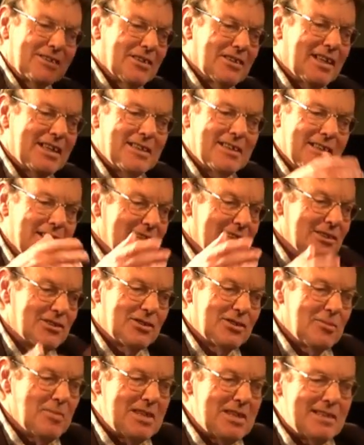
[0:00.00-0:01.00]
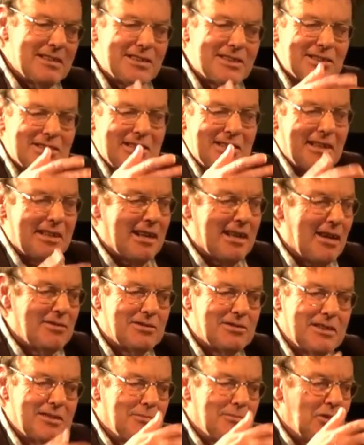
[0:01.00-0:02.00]
So that, to me, this is an
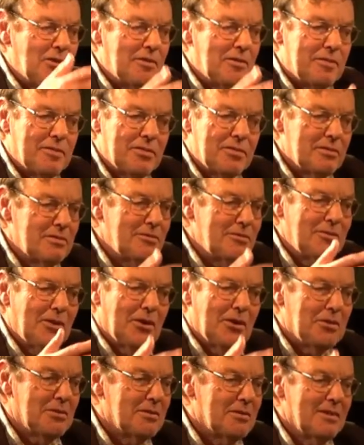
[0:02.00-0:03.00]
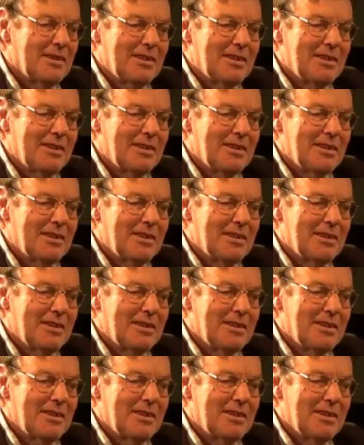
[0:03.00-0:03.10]
accounting move. You know.